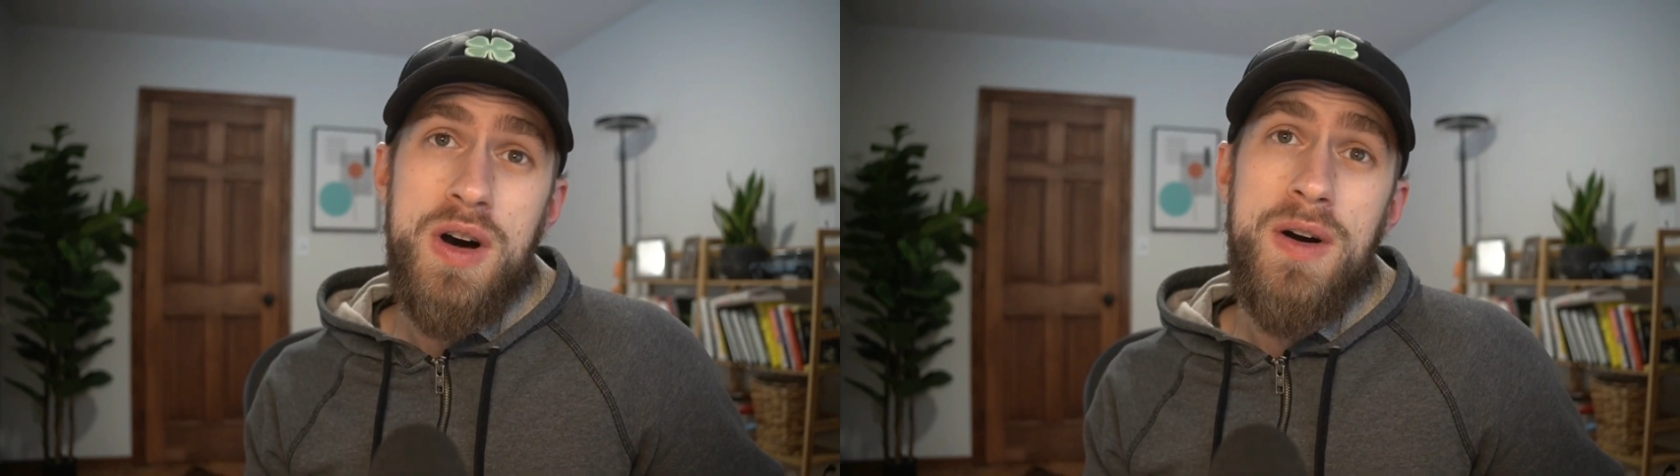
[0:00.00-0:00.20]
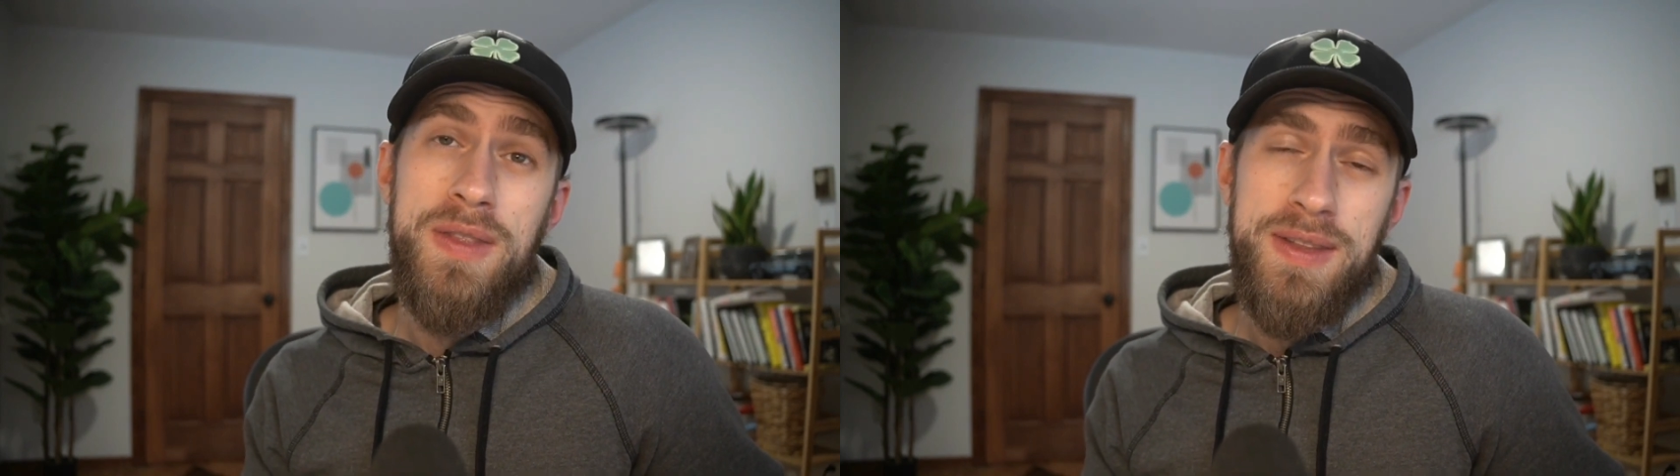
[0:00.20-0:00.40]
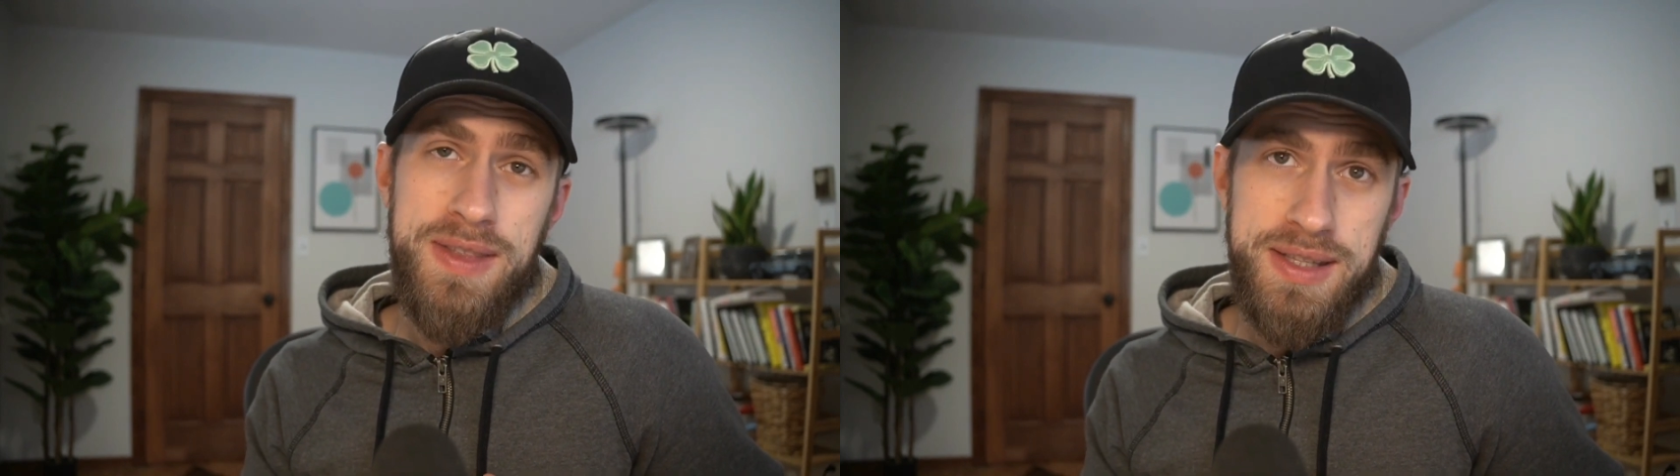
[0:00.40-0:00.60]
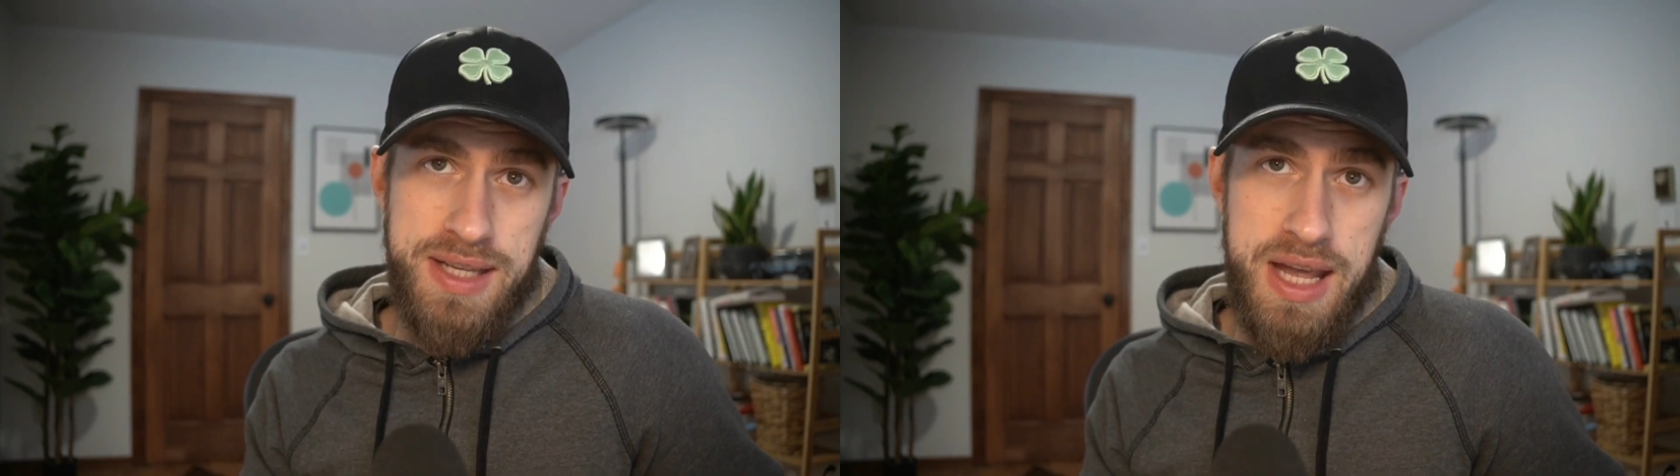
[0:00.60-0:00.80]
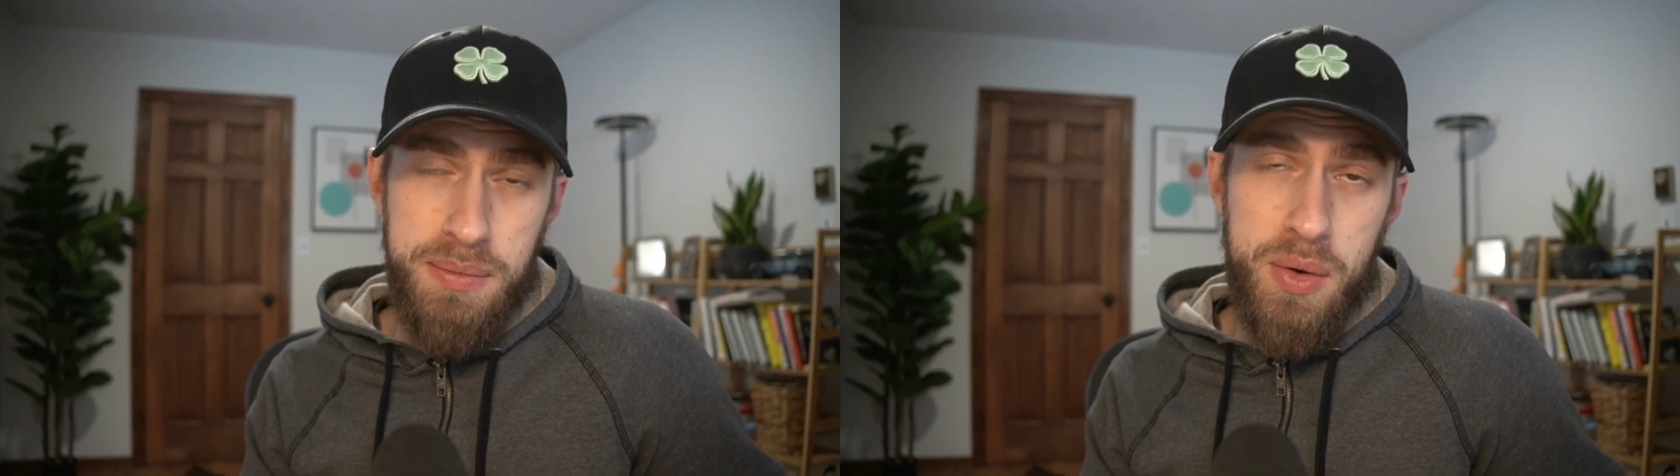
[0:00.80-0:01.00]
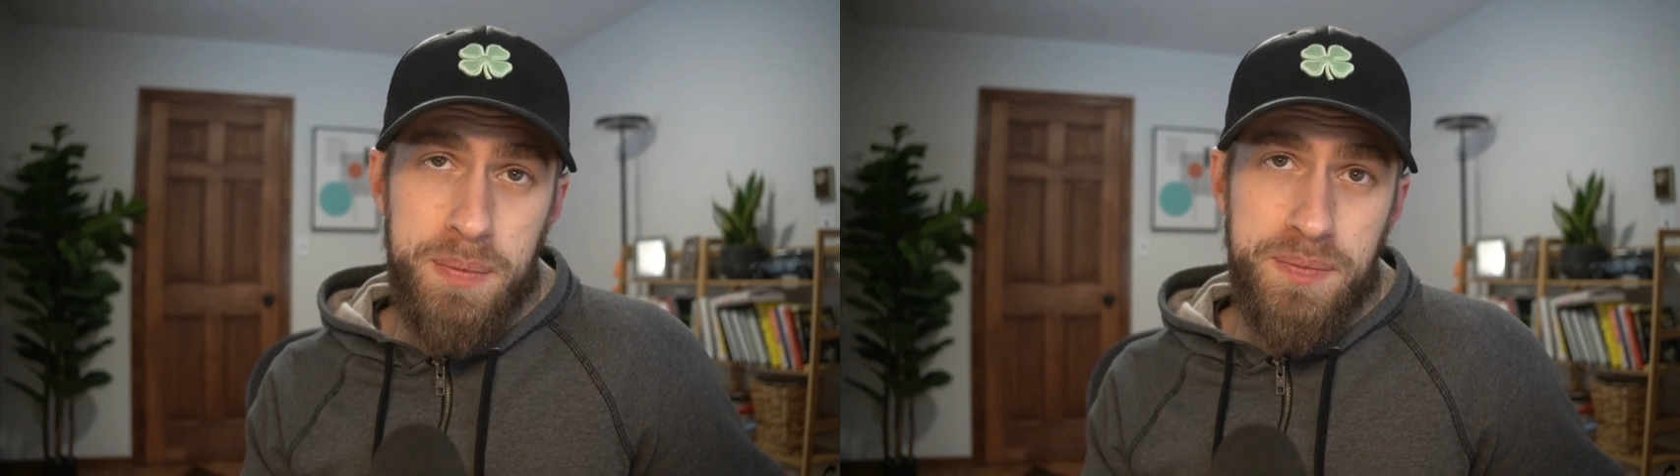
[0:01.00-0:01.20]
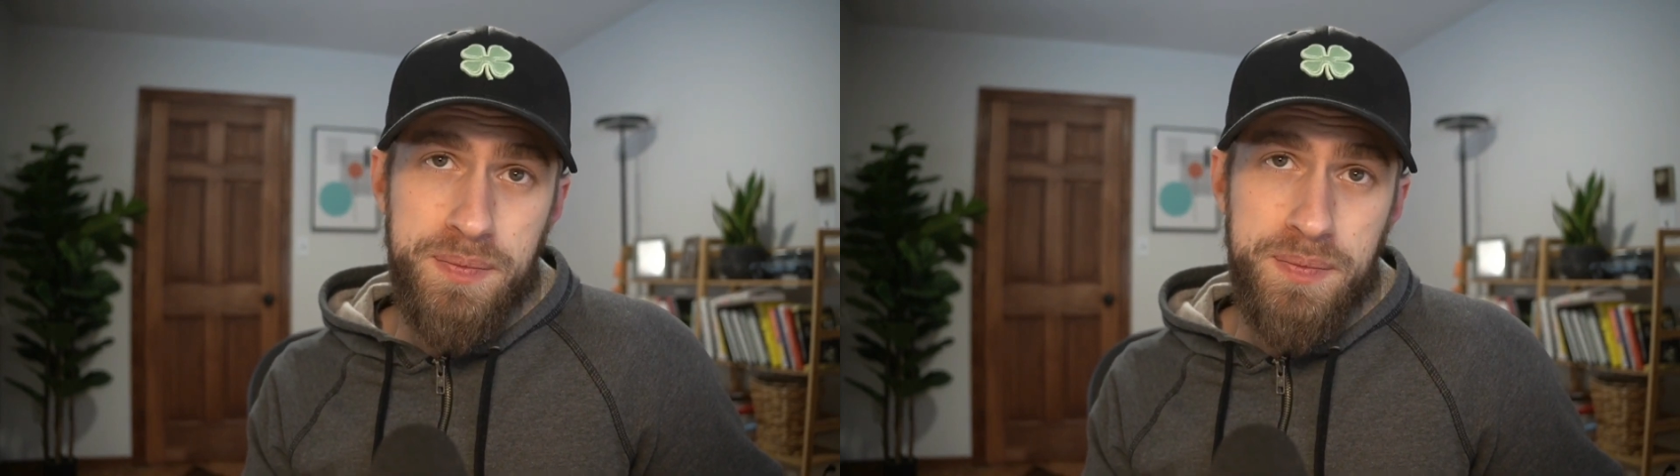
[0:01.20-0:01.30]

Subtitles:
on the table.